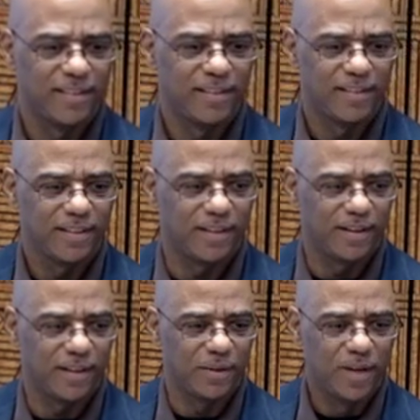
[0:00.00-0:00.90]
you
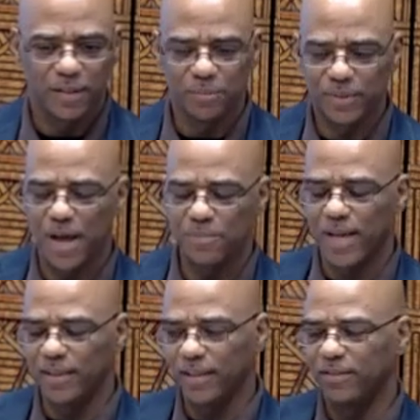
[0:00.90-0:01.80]
know, sometimes I
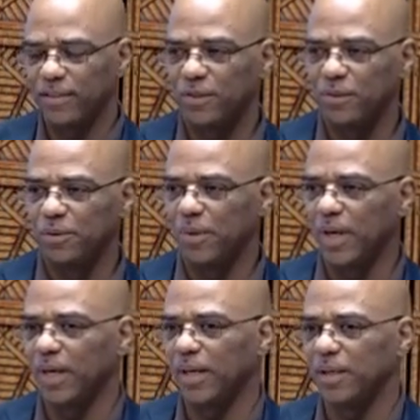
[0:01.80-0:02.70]
listen
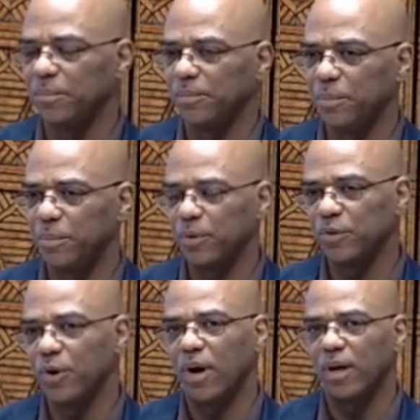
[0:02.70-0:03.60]
to people
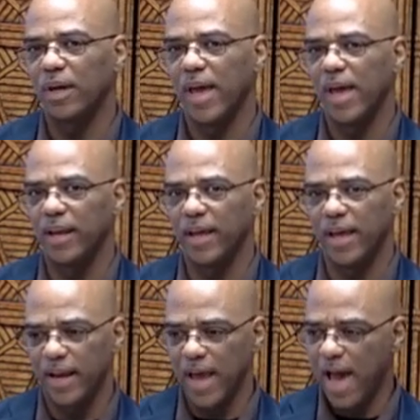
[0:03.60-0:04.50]
talk and
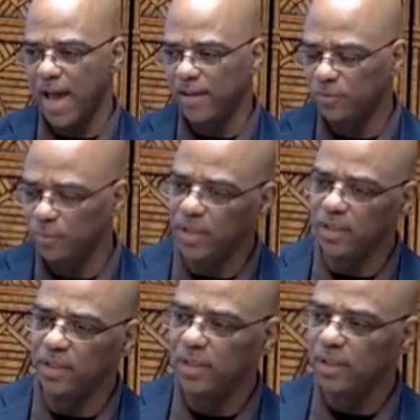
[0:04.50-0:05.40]
as we
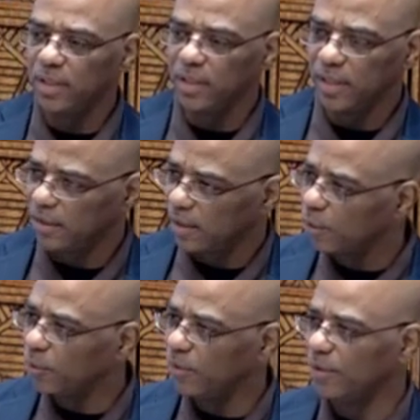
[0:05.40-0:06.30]
get
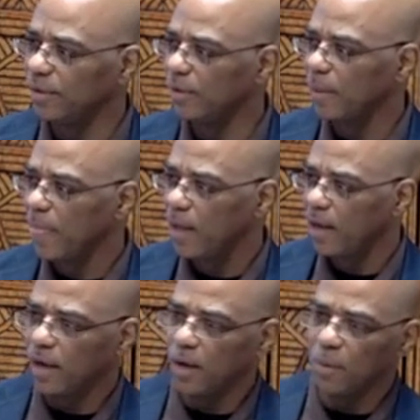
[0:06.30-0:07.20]
older,
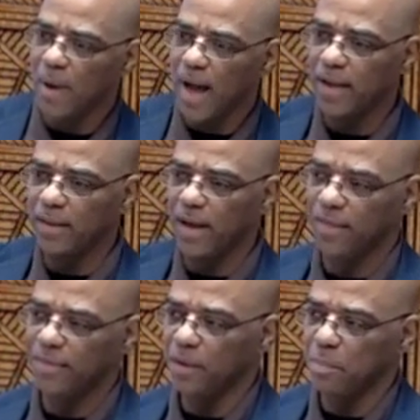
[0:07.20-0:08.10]
I
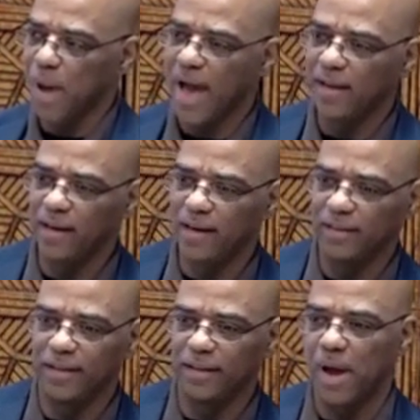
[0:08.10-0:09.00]
think back and I
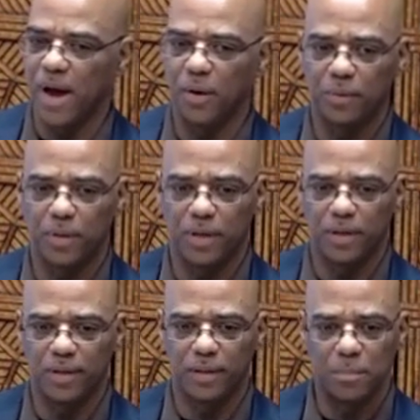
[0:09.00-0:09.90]
think about
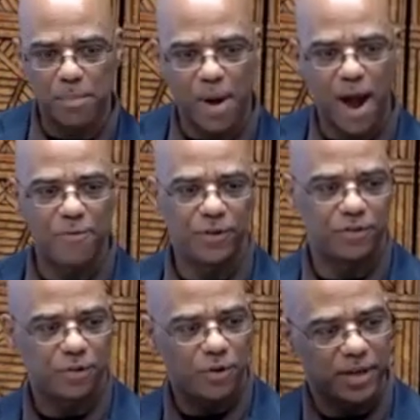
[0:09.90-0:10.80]
my parents
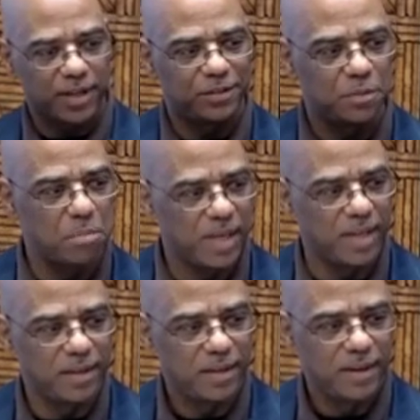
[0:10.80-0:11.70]
talking to me
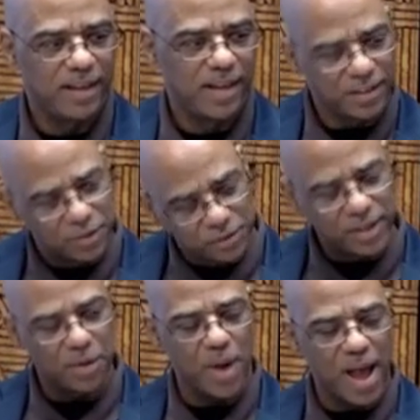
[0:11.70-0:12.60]
And then you say,
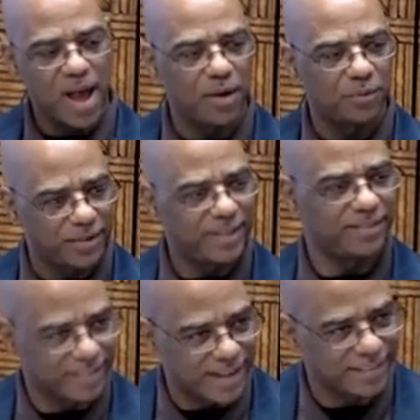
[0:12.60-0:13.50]
wow, you know, I
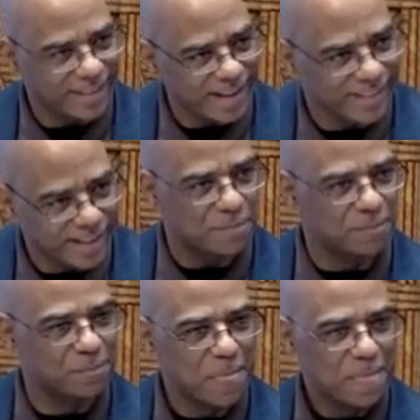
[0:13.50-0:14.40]
sound like them.
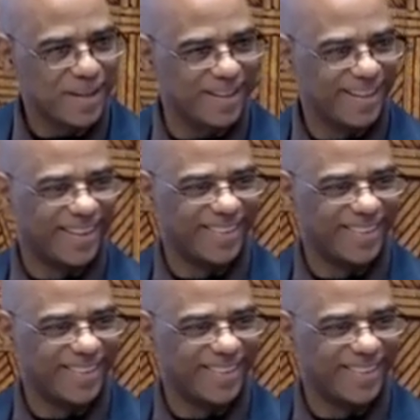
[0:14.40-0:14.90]
You know,